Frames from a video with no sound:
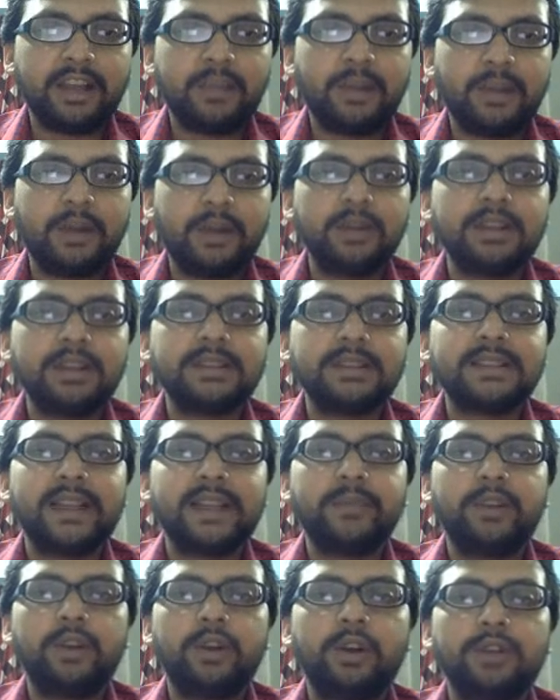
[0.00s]
about
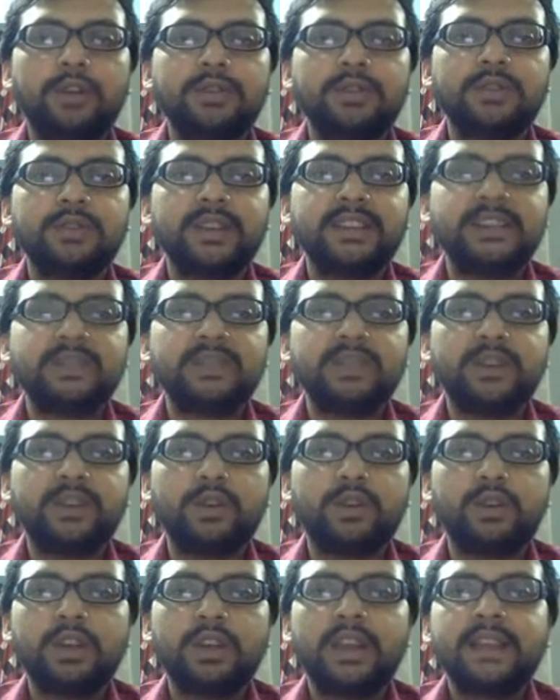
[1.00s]
cyber law. So as we
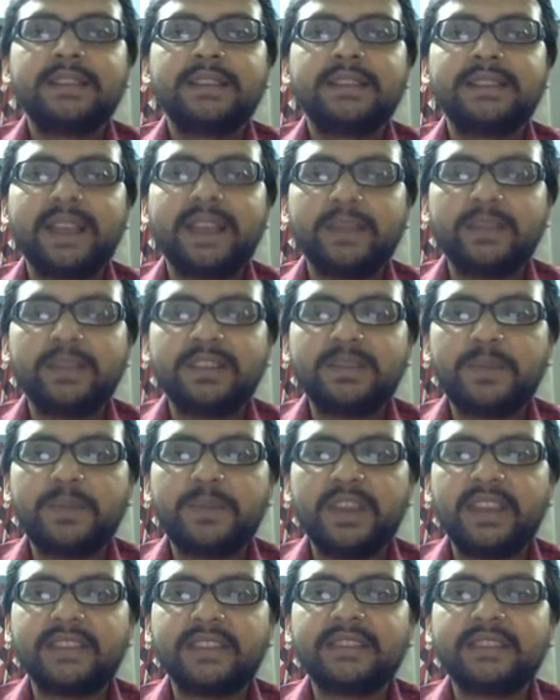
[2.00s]
know,
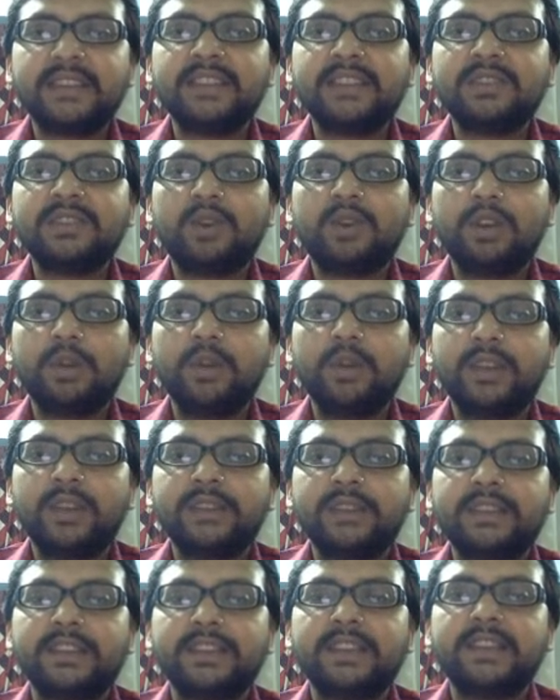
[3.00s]
cyberspace is
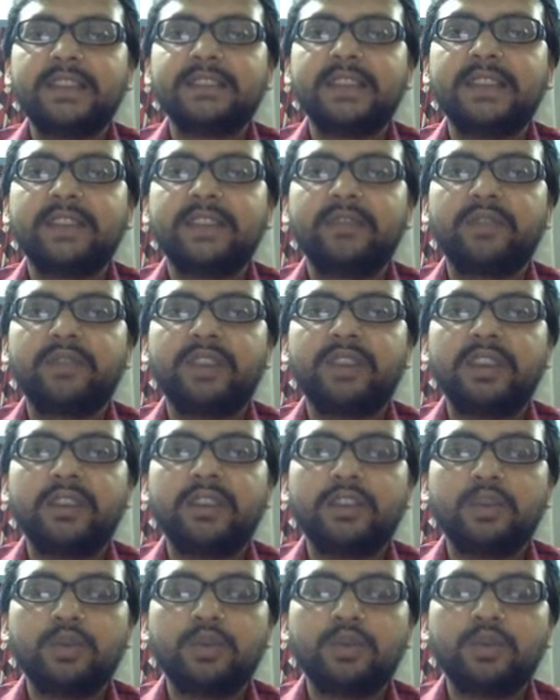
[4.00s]
always increasing. We
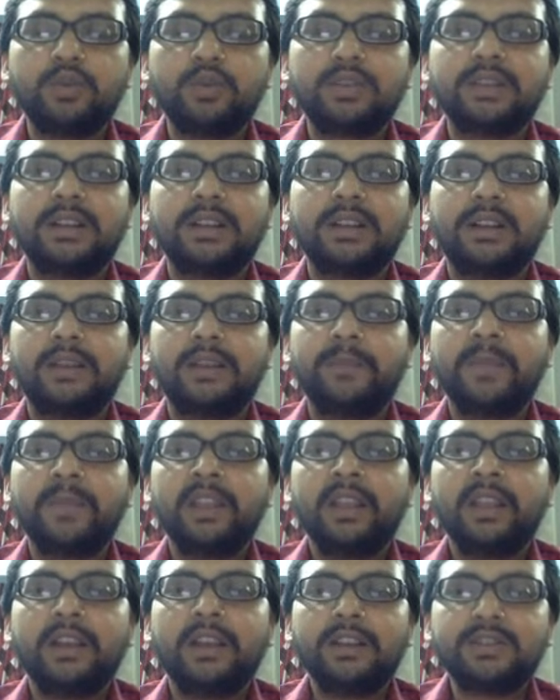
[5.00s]
use a
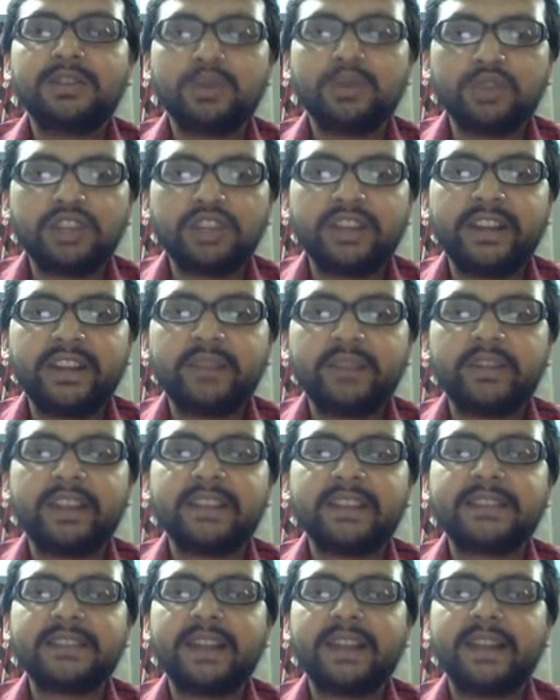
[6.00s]
social
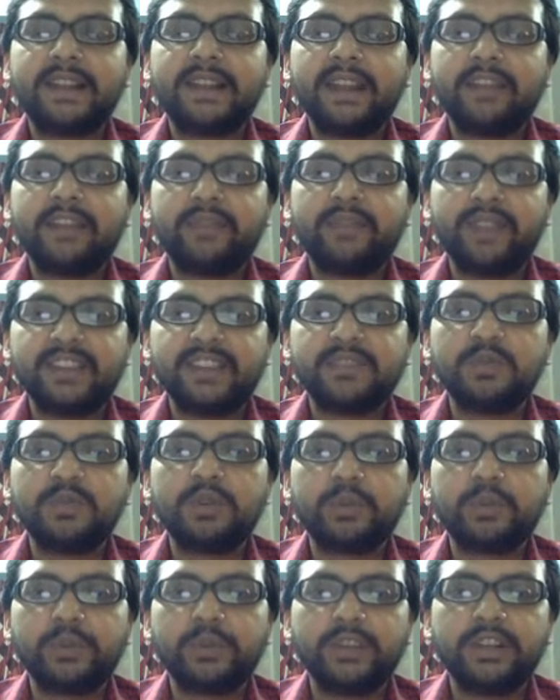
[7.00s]
networking site like
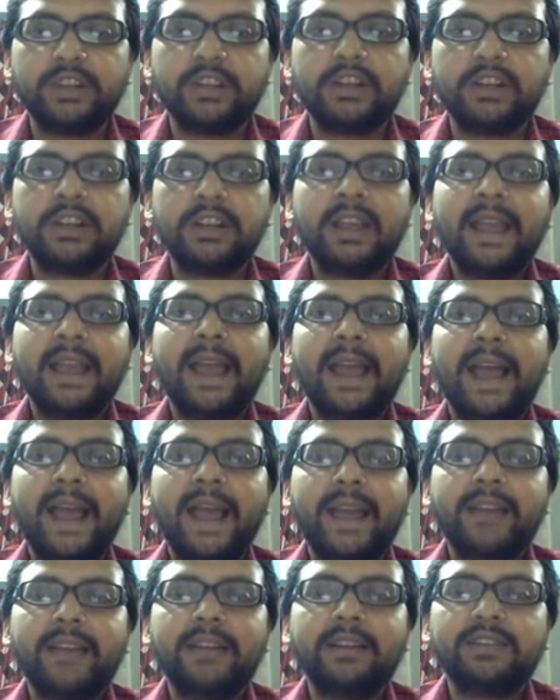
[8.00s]
Facebook, Twitter,
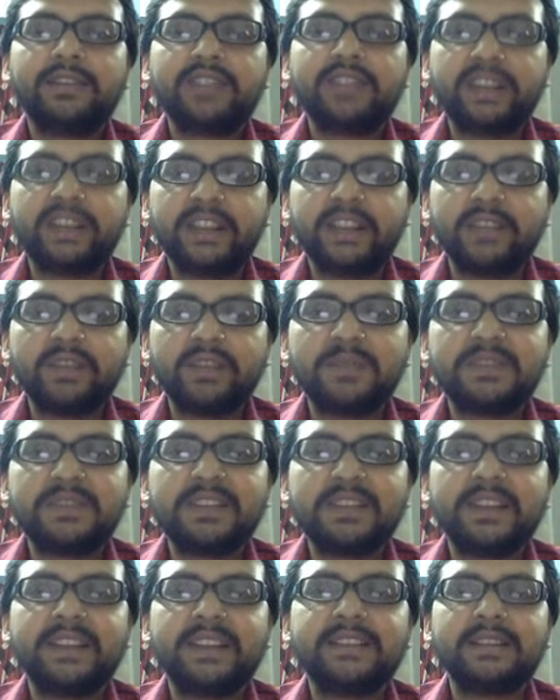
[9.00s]
and chatting
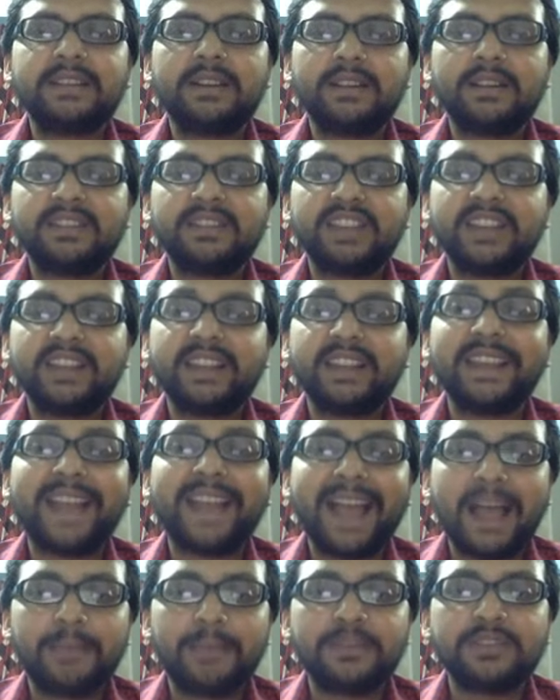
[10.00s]
websites, chatting
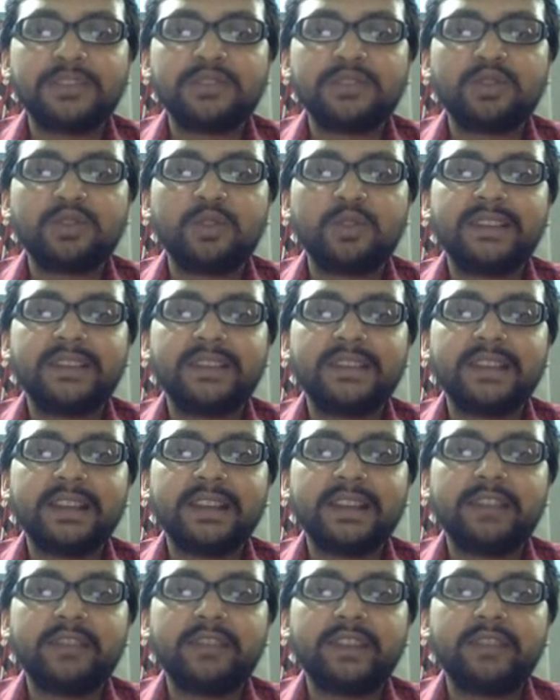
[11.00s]
apps. So
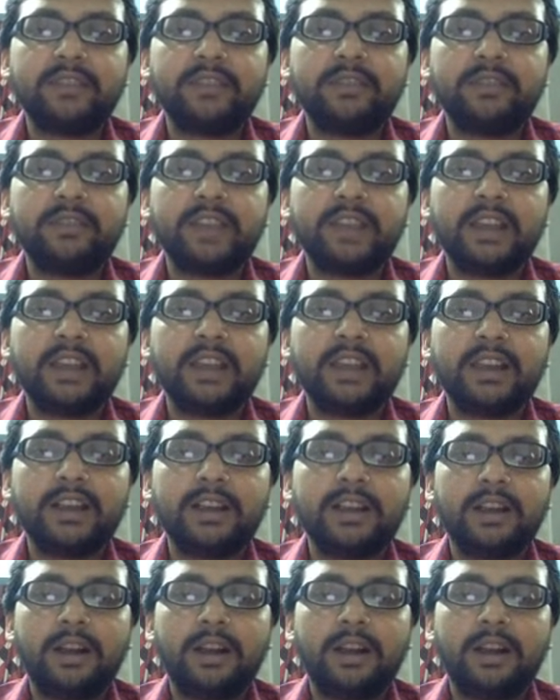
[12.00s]
basically, whenever we are